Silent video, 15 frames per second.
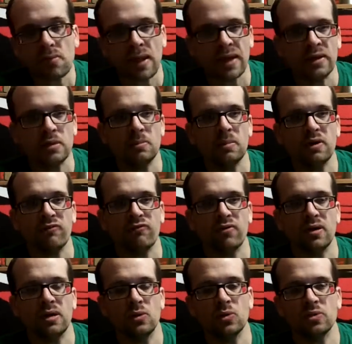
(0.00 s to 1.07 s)
know my
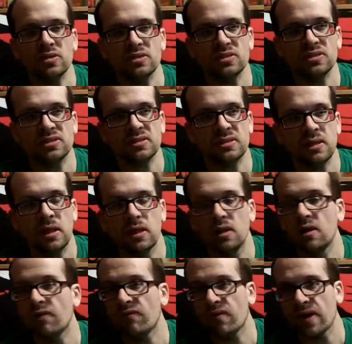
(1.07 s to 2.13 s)
friend Lucas
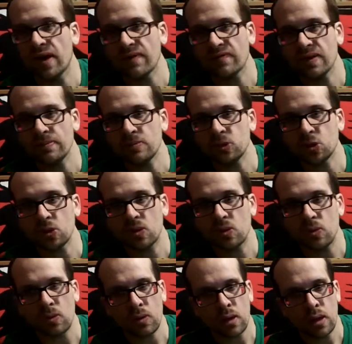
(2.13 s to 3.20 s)
loved the halftime
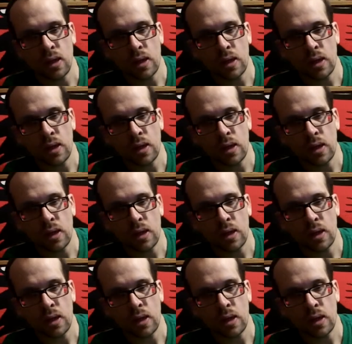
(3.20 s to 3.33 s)
show,